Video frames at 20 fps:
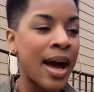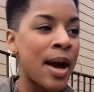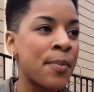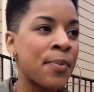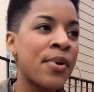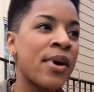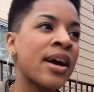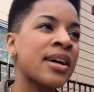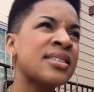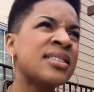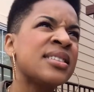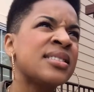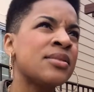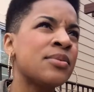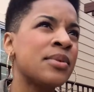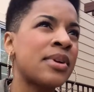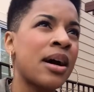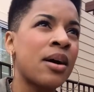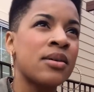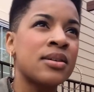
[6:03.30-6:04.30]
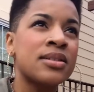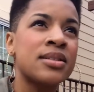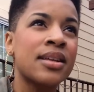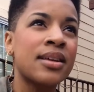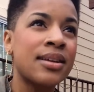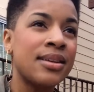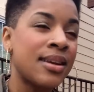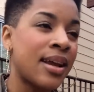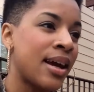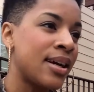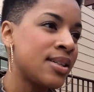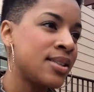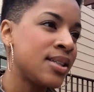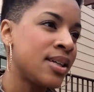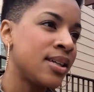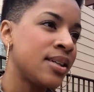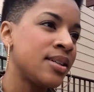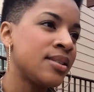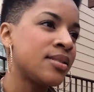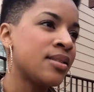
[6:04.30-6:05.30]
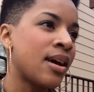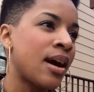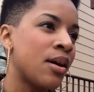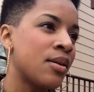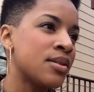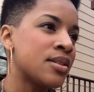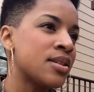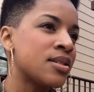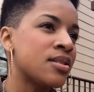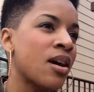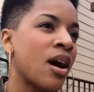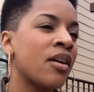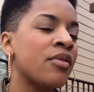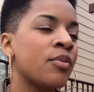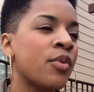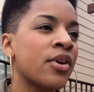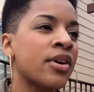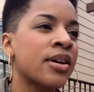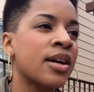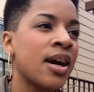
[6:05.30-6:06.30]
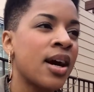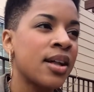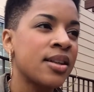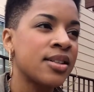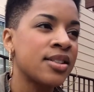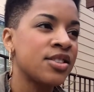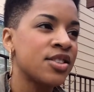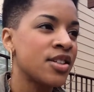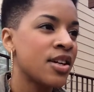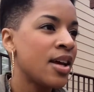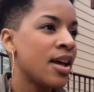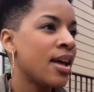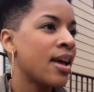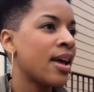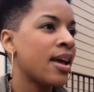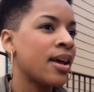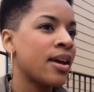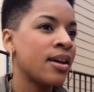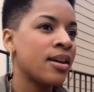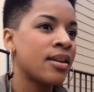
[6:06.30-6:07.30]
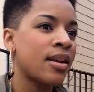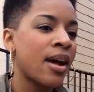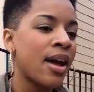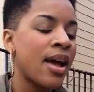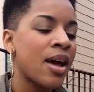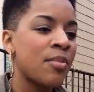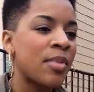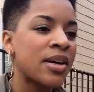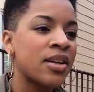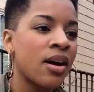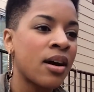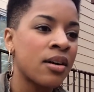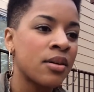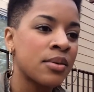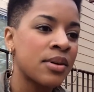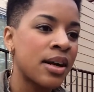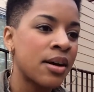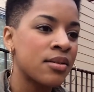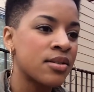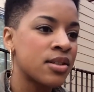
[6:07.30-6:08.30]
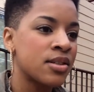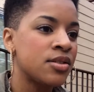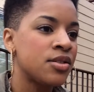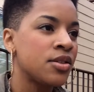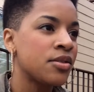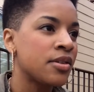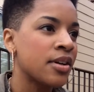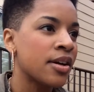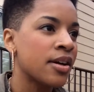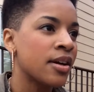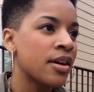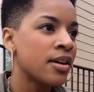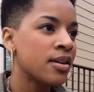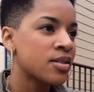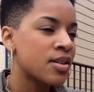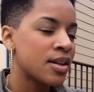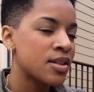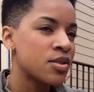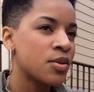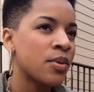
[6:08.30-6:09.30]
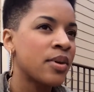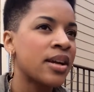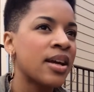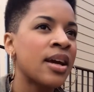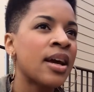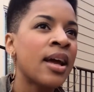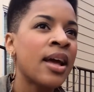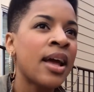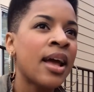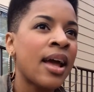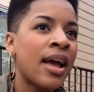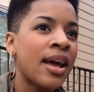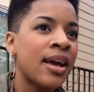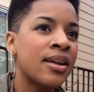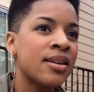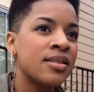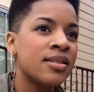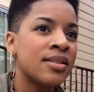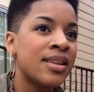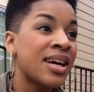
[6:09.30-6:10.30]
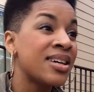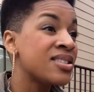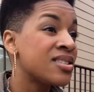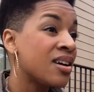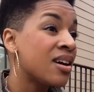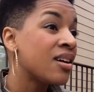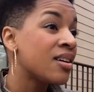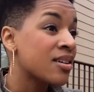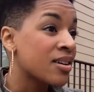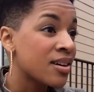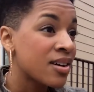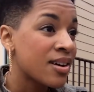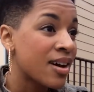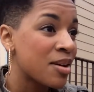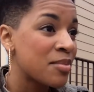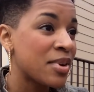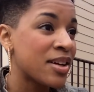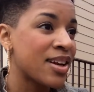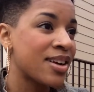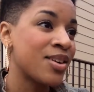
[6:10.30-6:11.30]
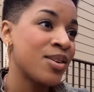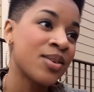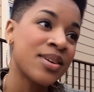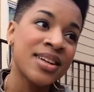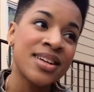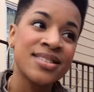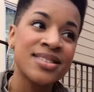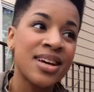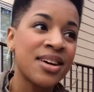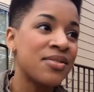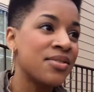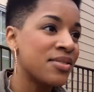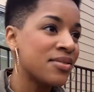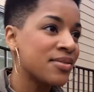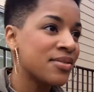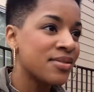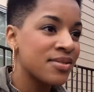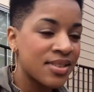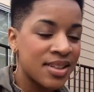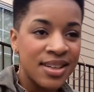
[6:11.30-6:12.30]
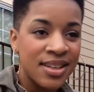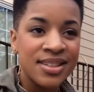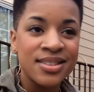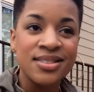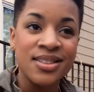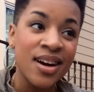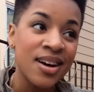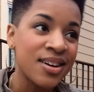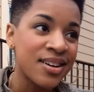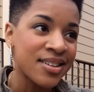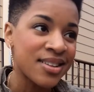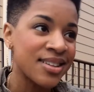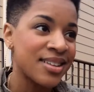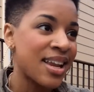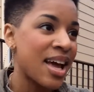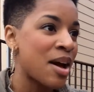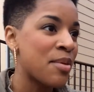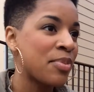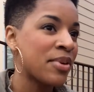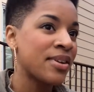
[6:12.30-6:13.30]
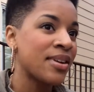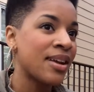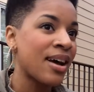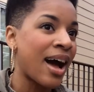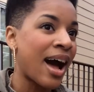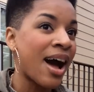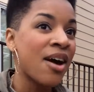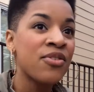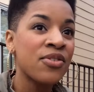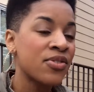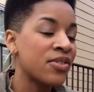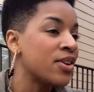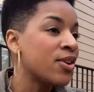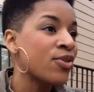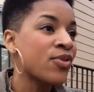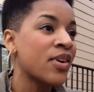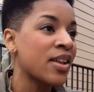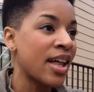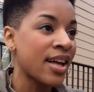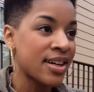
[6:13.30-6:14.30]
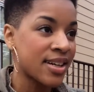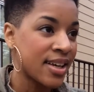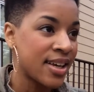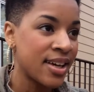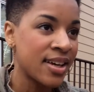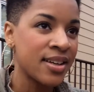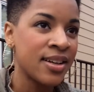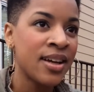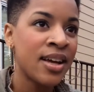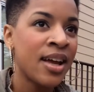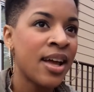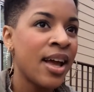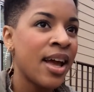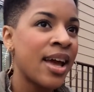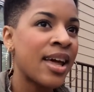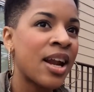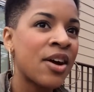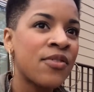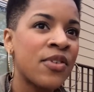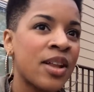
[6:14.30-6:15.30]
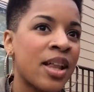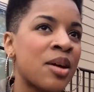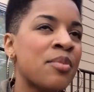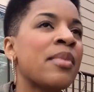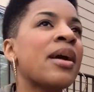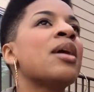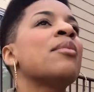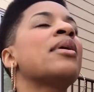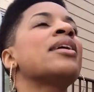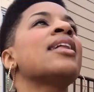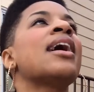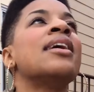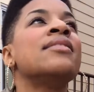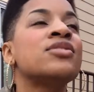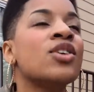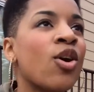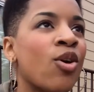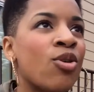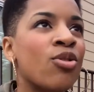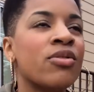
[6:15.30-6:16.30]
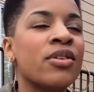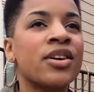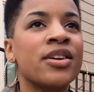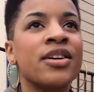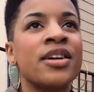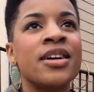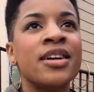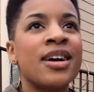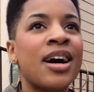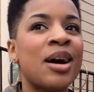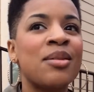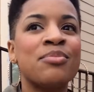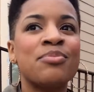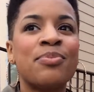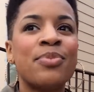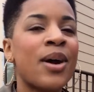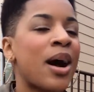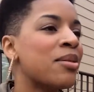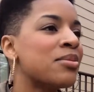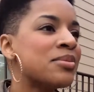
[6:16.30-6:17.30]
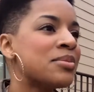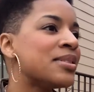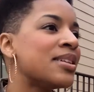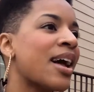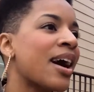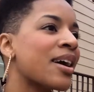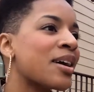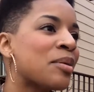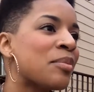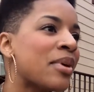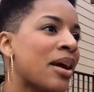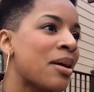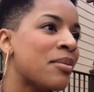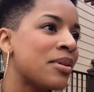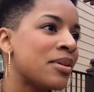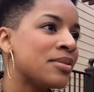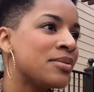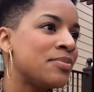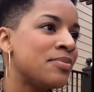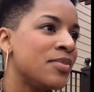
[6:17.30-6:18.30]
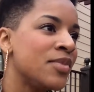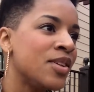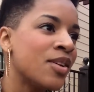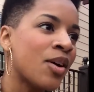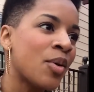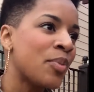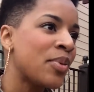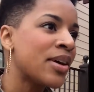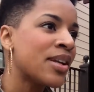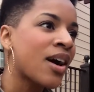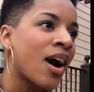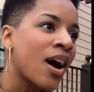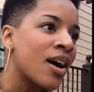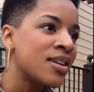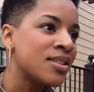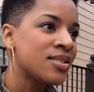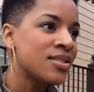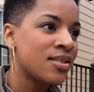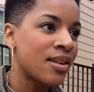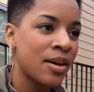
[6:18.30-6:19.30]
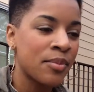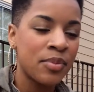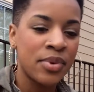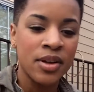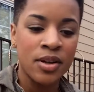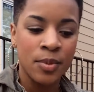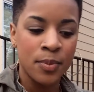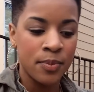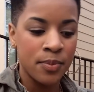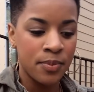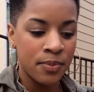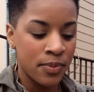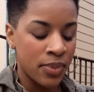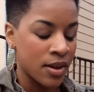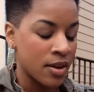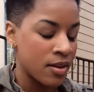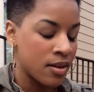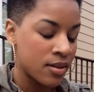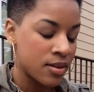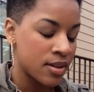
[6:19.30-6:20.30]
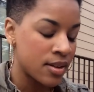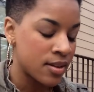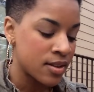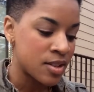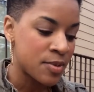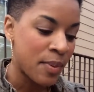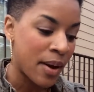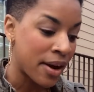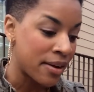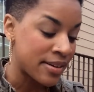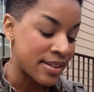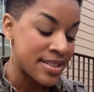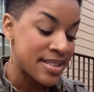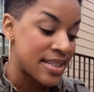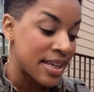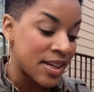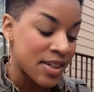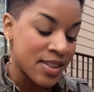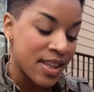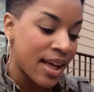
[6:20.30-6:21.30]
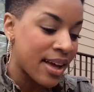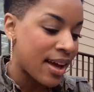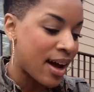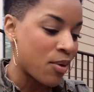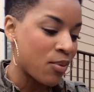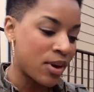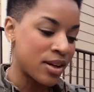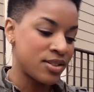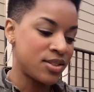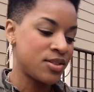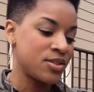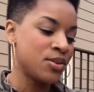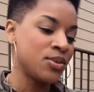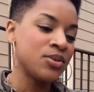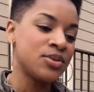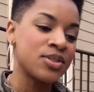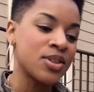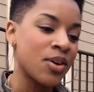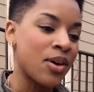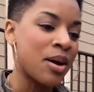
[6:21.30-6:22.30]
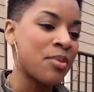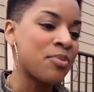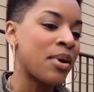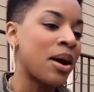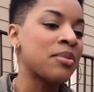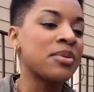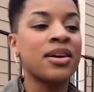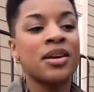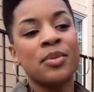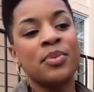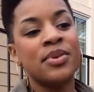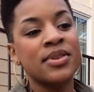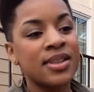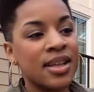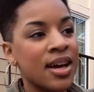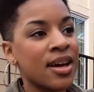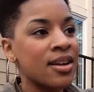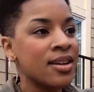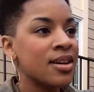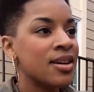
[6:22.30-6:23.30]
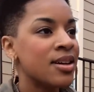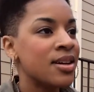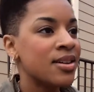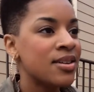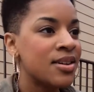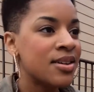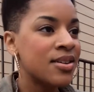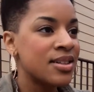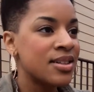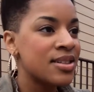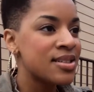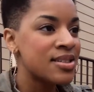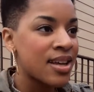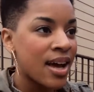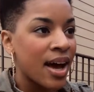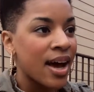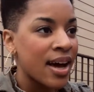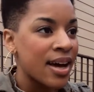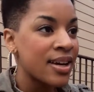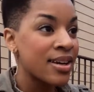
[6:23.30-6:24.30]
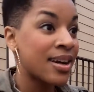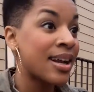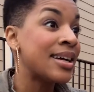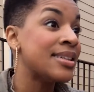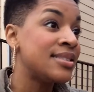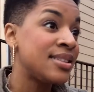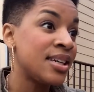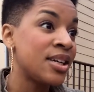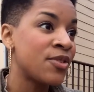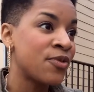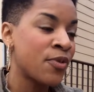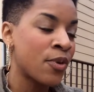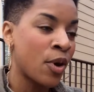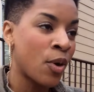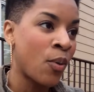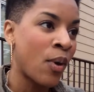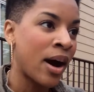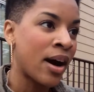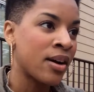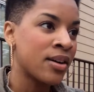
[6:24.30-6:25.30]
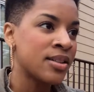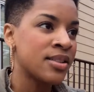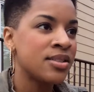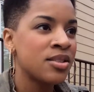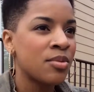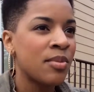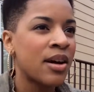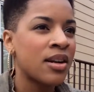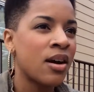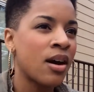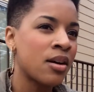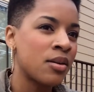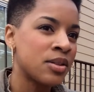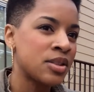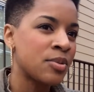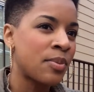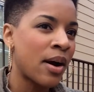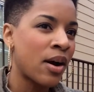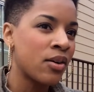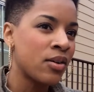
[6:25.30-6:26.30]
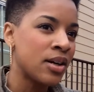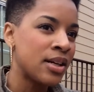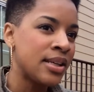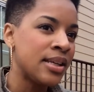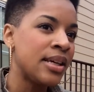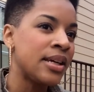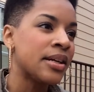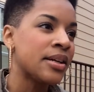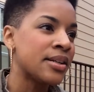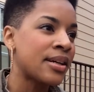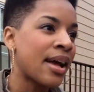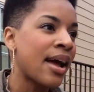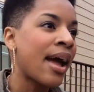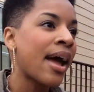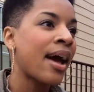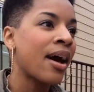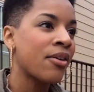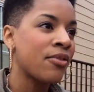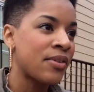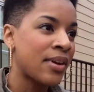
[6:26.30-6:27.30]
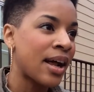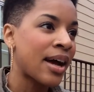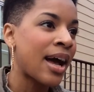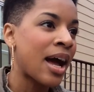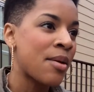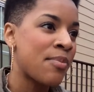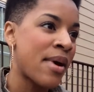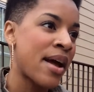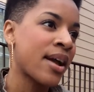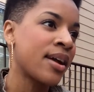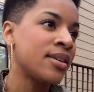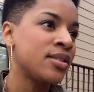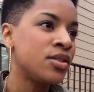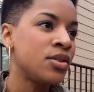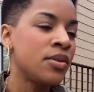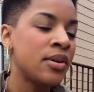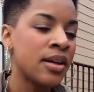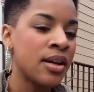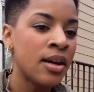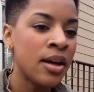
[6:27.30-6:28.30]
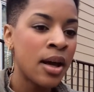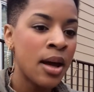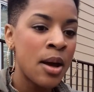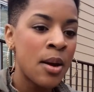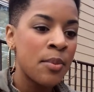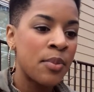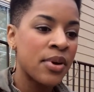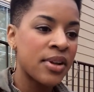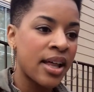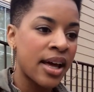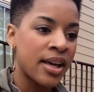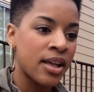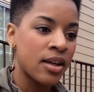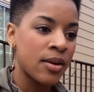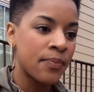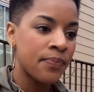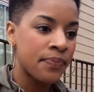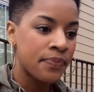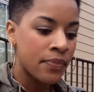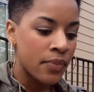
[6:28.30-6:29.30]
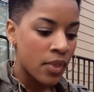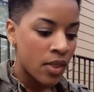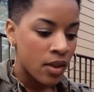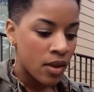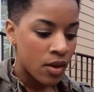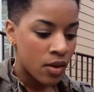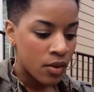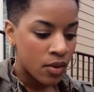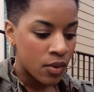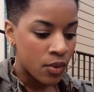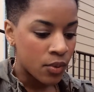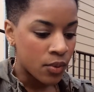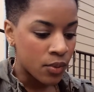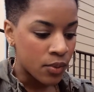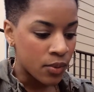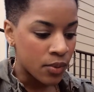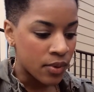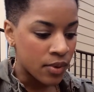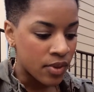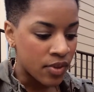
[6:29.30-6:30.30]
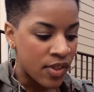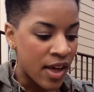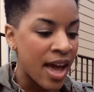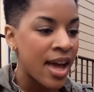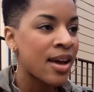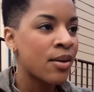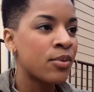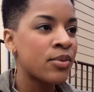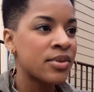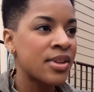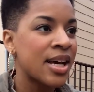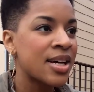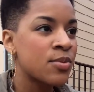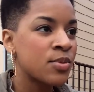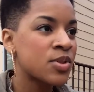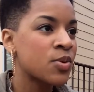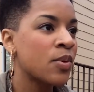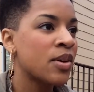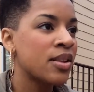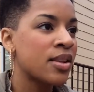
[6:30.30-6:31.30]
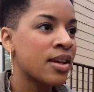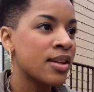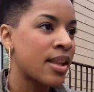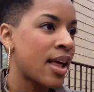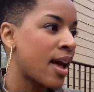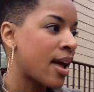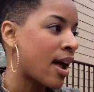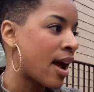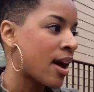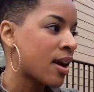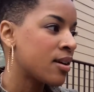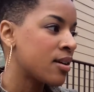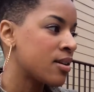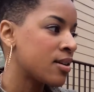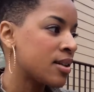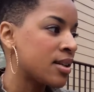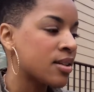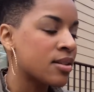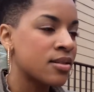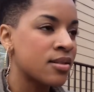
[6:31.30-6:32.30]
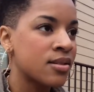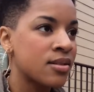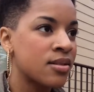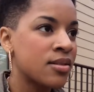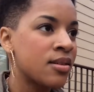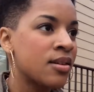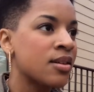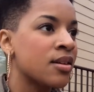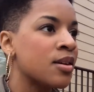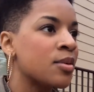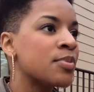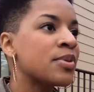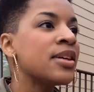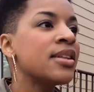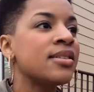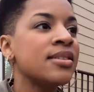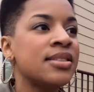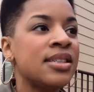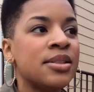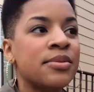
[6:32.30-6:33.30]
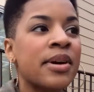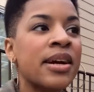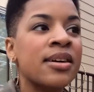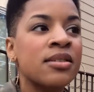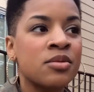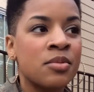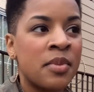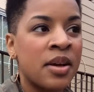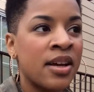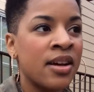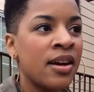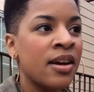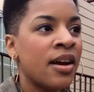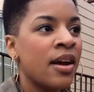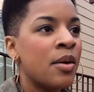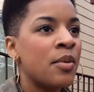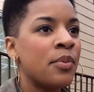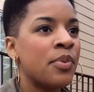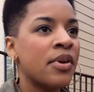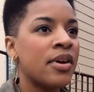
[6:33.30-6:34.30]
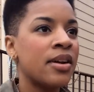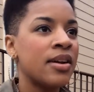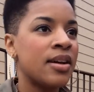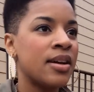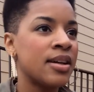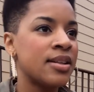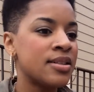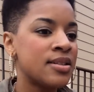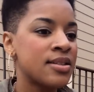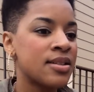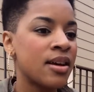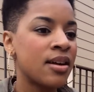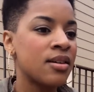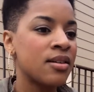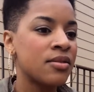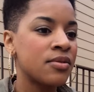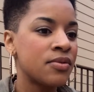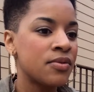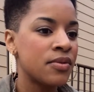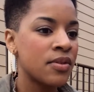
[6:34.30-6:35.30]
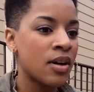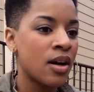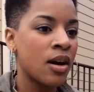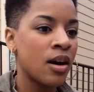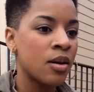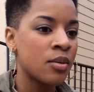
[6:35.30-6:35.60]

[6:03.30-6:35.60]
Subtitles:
I got pregnant when I was 19. I was a sophomore in college, and I had my daughter when I was a junior. I was 20, and that's young. I mean, I know kids have kids younger than that, but I still felt like a kid, and I felt, man, my life's over. I'm probably not going to be able to, you know, be an artist, like be an aspiring singer like I want to, so I'm probably going to put that on the side. And I did for a while until my daughter was about a year and a half, and I got back into it. But like, that was one thing that it could have completely derailed me, but instead of